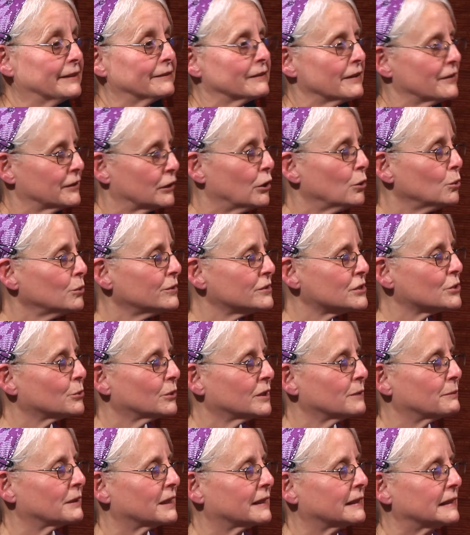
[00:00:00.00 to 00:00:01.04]
The gold is
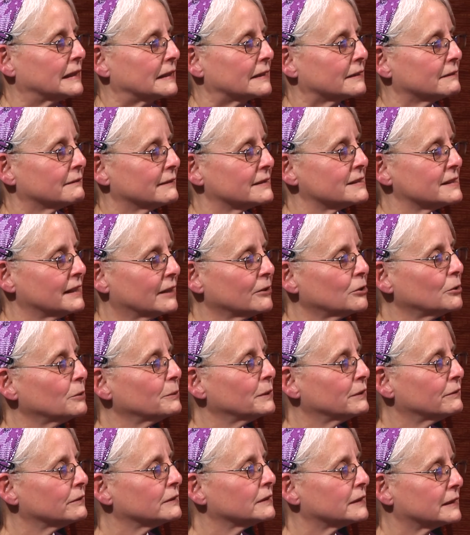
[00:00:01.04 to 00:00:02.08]
going to be thin. It's not
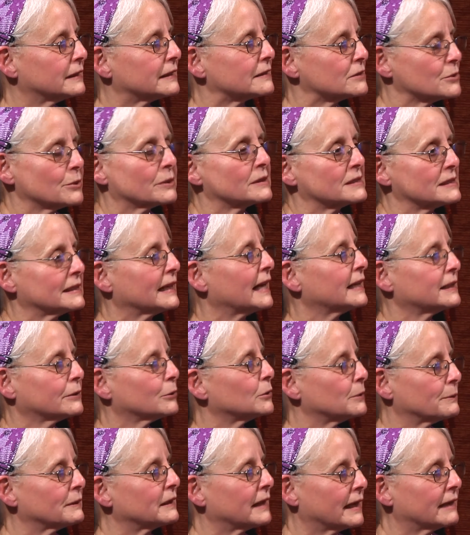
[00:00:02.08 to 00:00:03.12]
going to be really thick, so it's
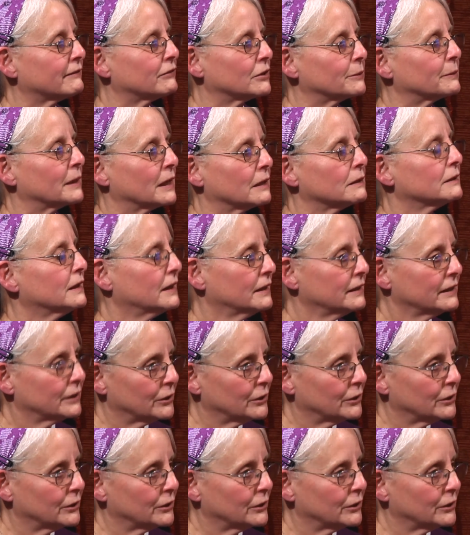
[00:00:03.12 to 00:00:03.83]
not going to be a heavy bell.